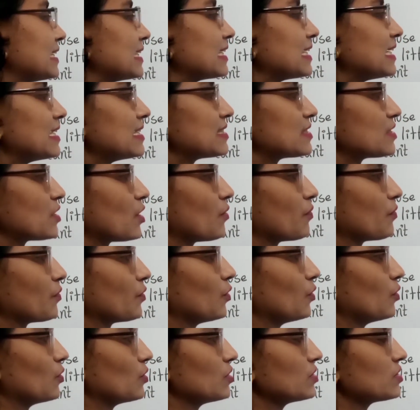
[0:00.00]
girls, of
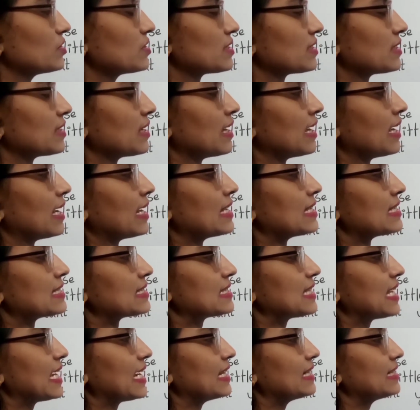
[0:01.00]
course,
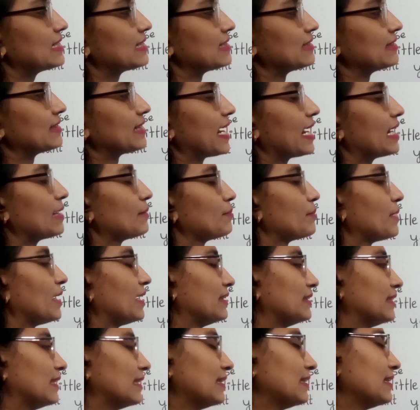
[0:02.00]
said
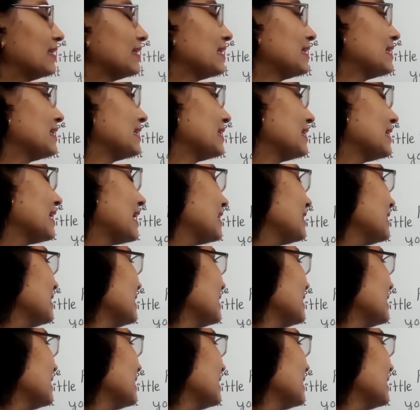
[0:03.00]
grandmother. Here,